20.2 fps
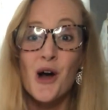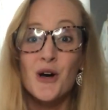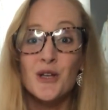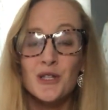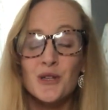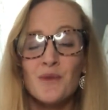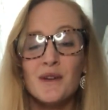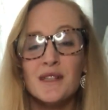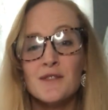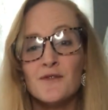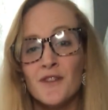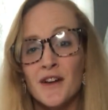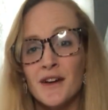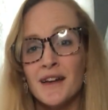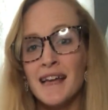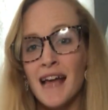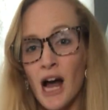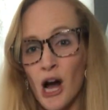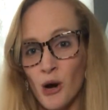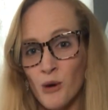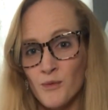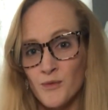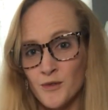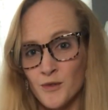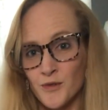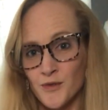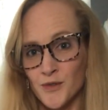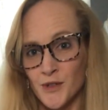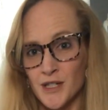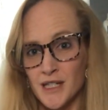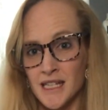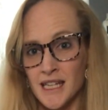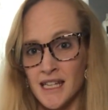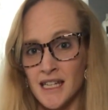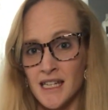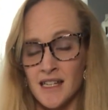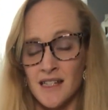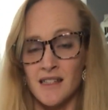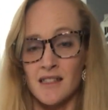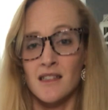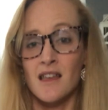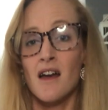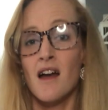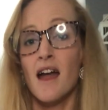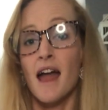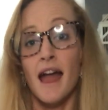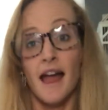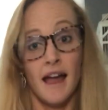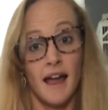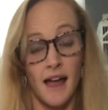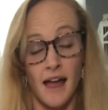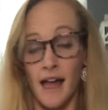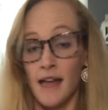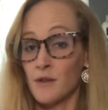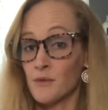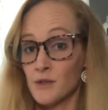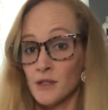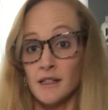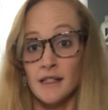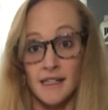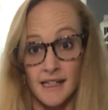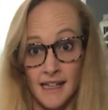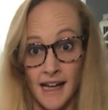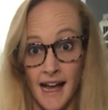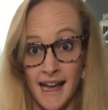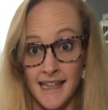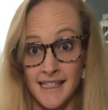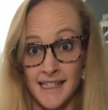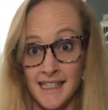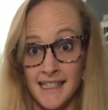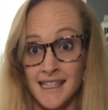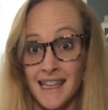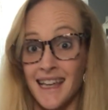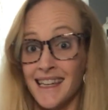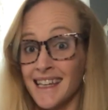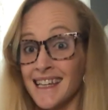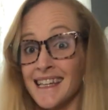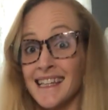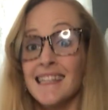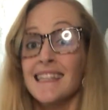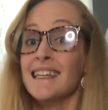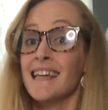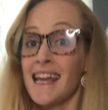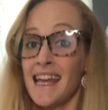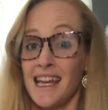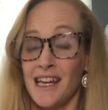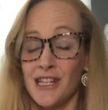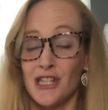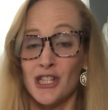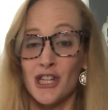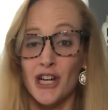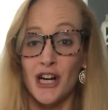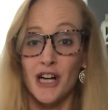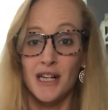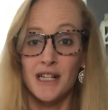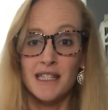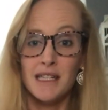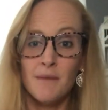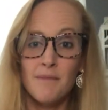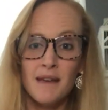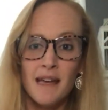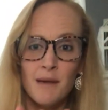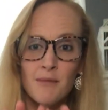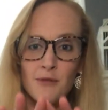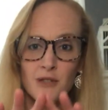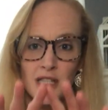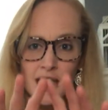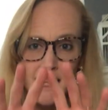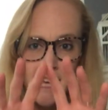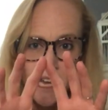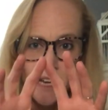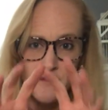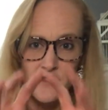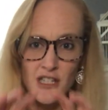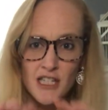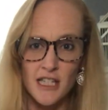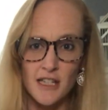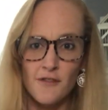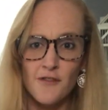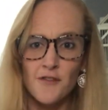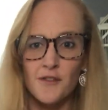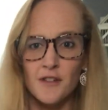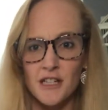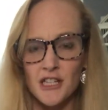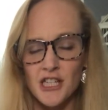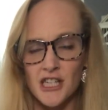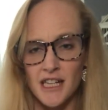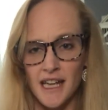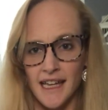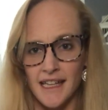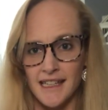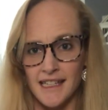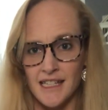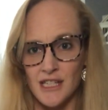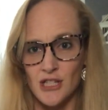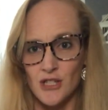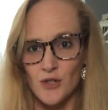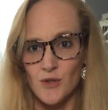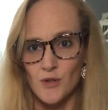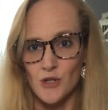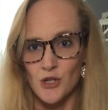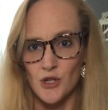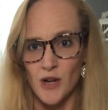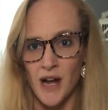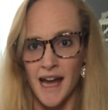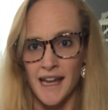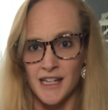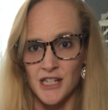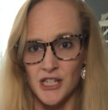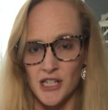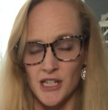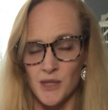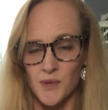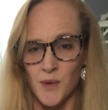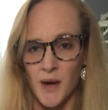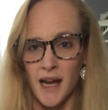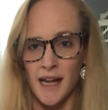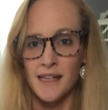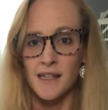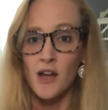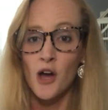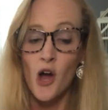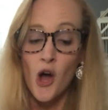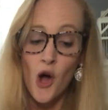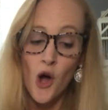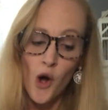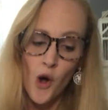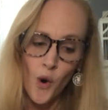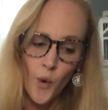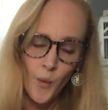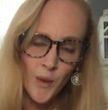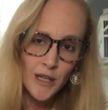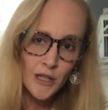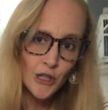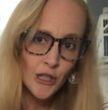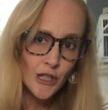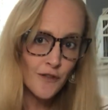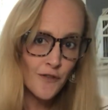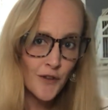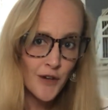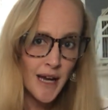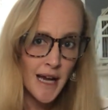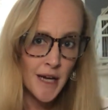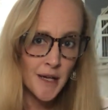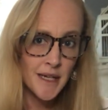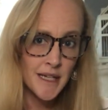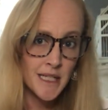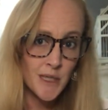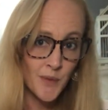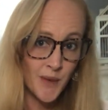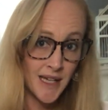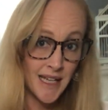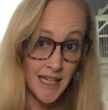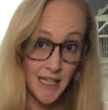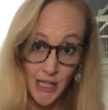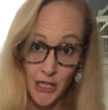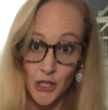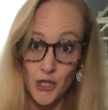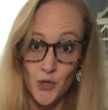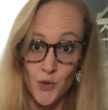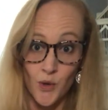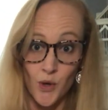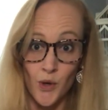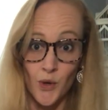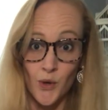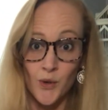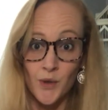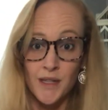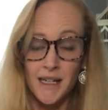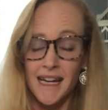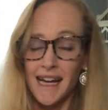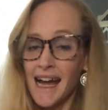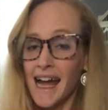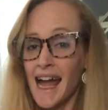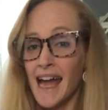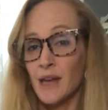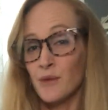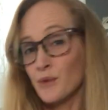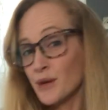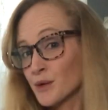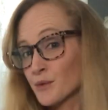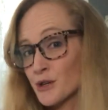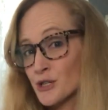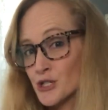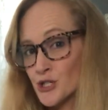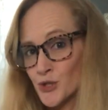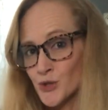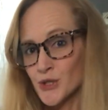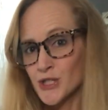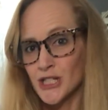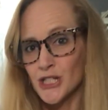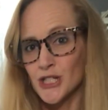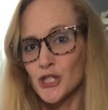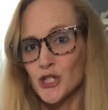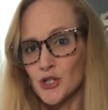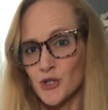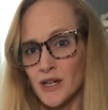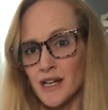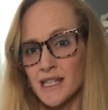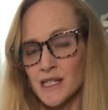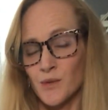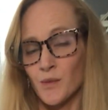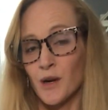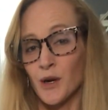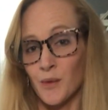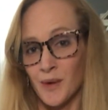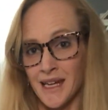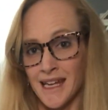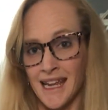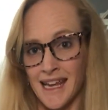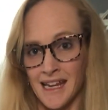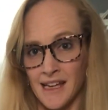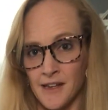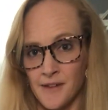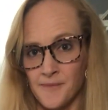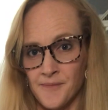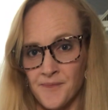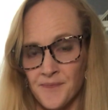So it's very helpful for teens, and really, as I said, any age, to be able to kind of differentiate these two strategies, right? We look for areas we can control, and we reduce the stress where we can.